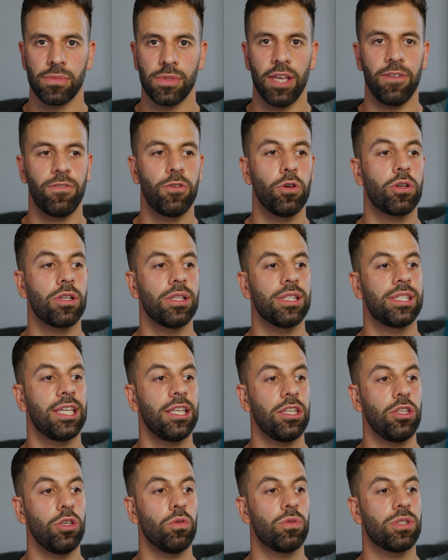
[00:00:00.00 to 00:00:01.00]
If you
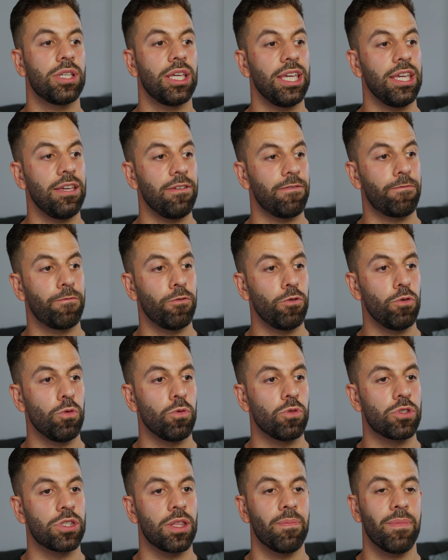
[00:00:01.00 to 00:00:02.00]
continue to eat
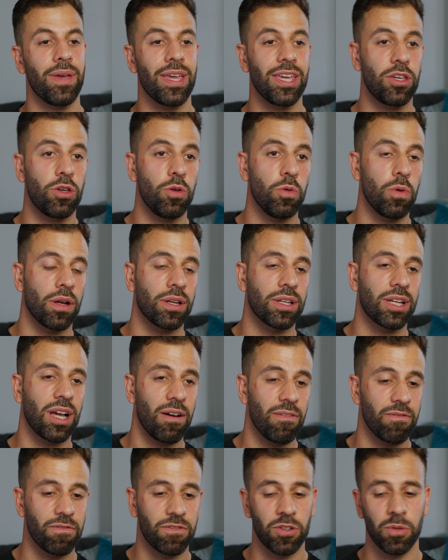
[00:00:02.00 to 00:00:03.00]
foods that make you
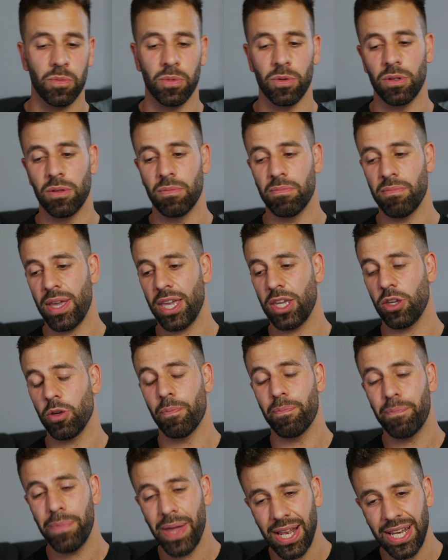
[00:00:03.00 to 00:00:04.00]
uncomfortable and make your
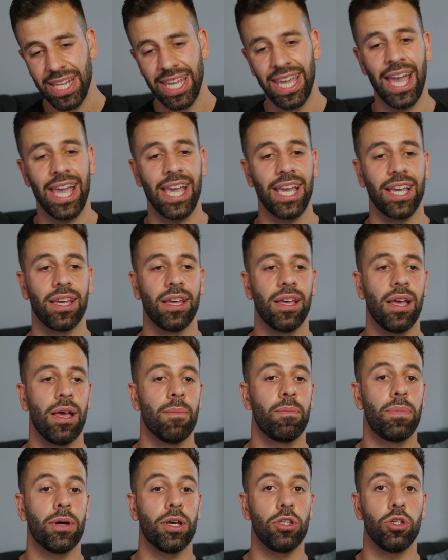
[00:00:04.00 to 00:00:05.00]
belly ache,
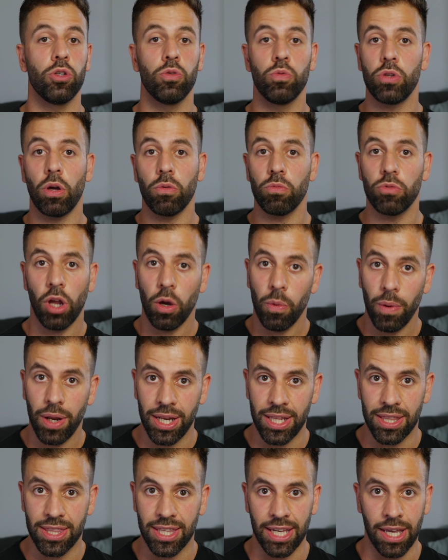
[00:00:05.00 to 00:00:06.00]
but you don't know
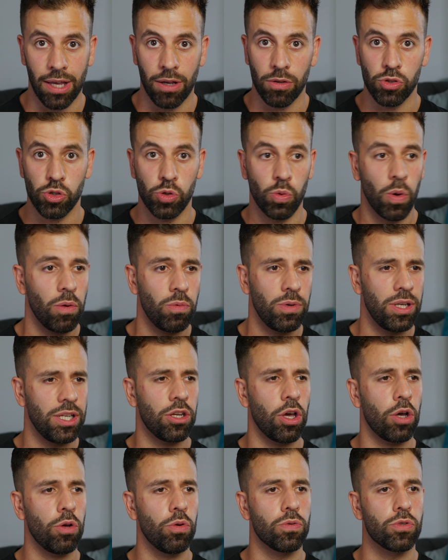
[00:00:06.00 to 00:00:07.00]
anything else, you only
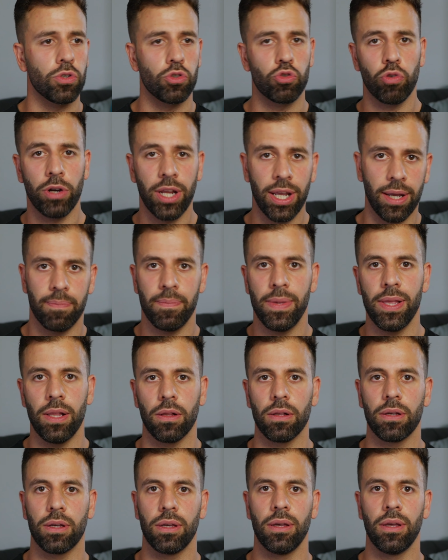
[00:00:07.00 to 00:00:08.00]
know to drink
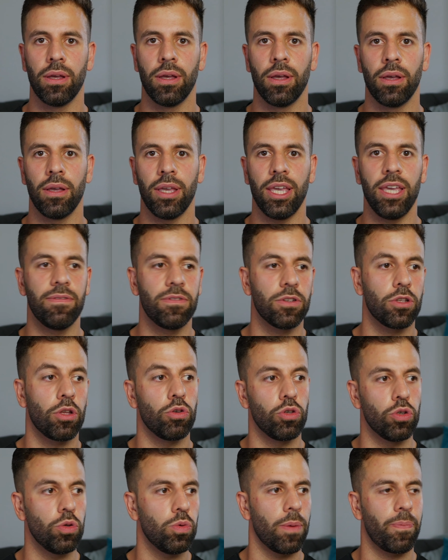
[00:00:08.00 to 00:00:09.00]
milk, even
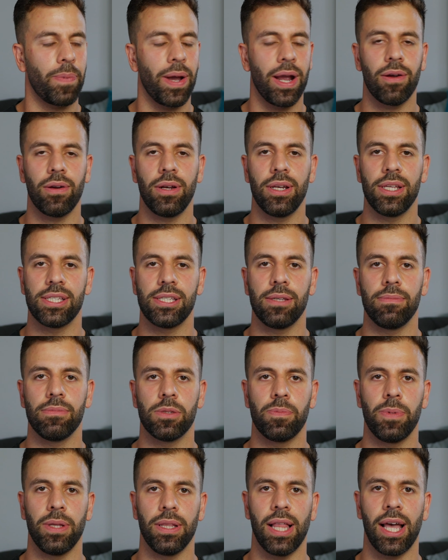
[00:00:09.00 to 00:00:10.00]
though you apparently seem
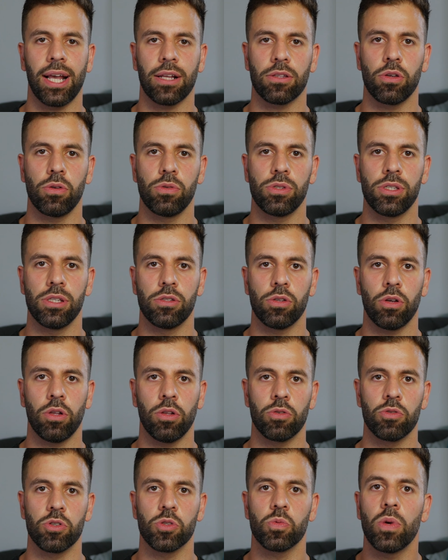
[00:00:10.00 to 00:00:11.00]
to be lactose
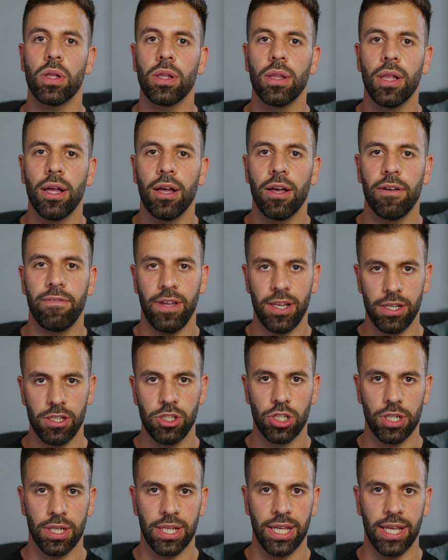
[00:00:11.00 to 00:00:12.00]
intolerant, well,
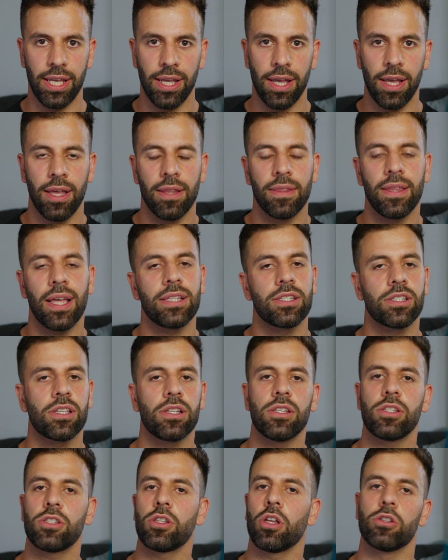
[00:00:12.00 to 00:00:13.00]
eventually that's going
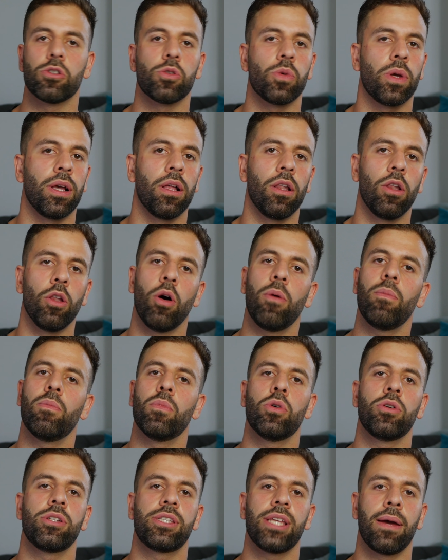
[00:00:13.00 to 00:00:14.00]
to start doing a lot
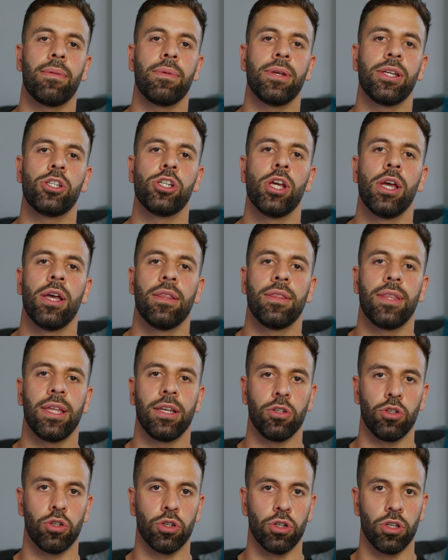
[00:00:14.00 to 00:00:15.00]
more damage
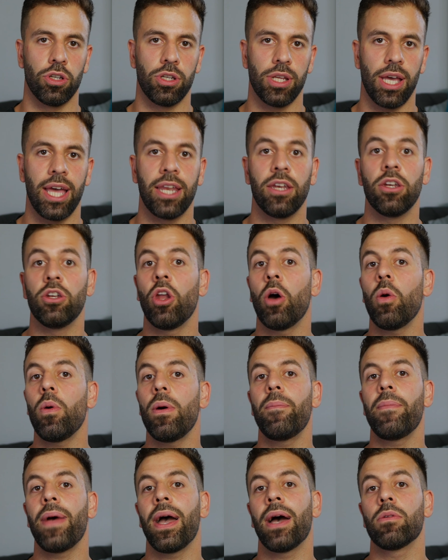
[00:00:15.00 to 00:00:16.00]
than good. And no
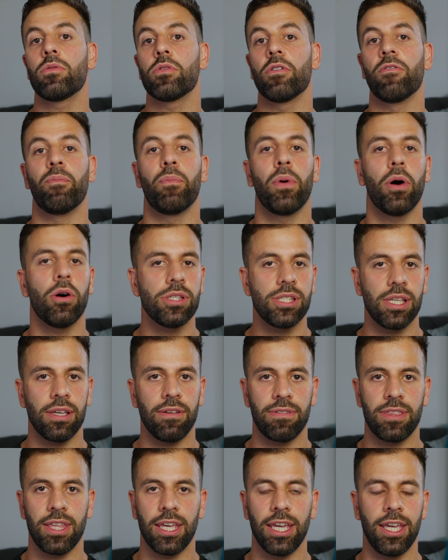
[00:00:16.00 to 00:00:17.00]
amount of
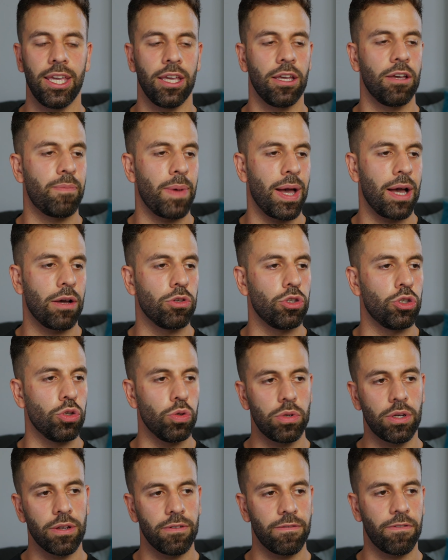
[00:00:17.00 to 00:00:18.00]
positive thinking about you
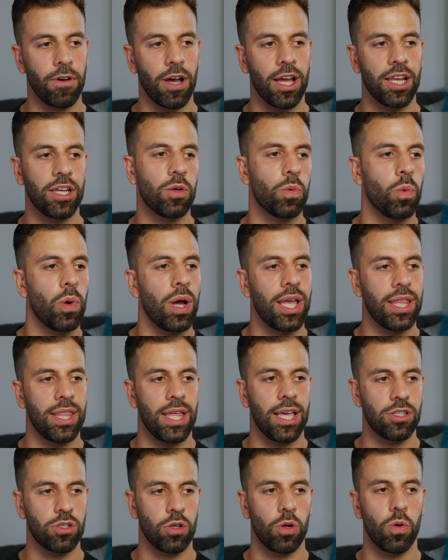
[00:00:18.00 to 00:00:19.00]
can find a way,
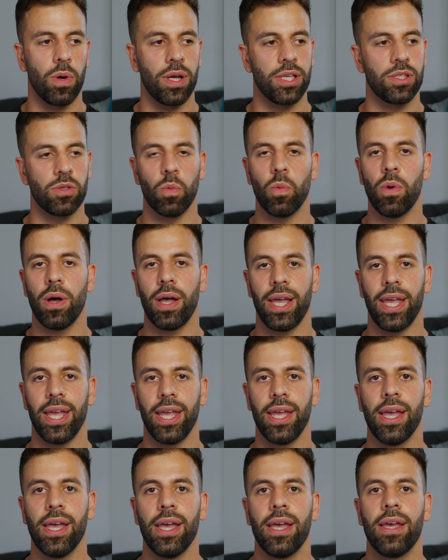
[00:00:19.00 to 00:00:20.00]
there's always a
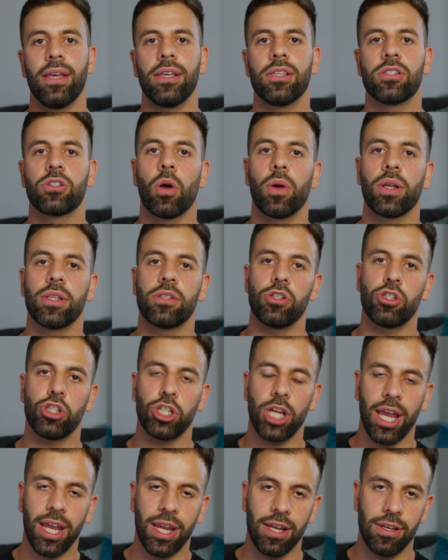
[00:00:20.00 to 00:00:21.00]
way, is going to
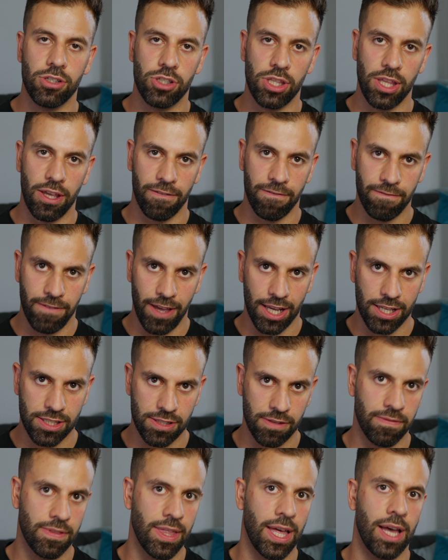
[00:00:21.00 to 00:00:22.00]
change the effects
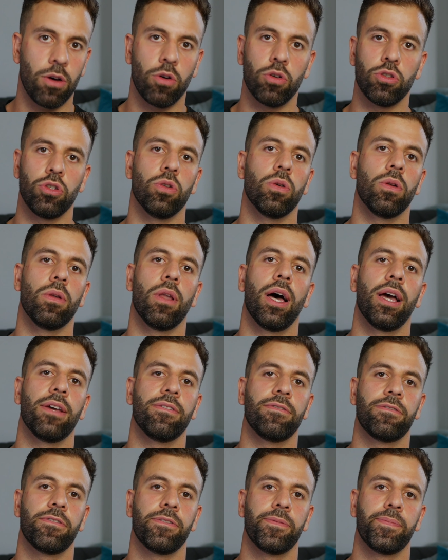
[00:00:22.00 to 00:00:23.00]
of that on your
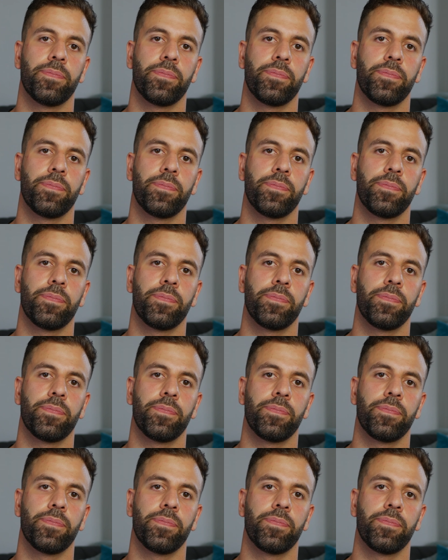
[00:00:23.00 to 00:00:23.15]
life.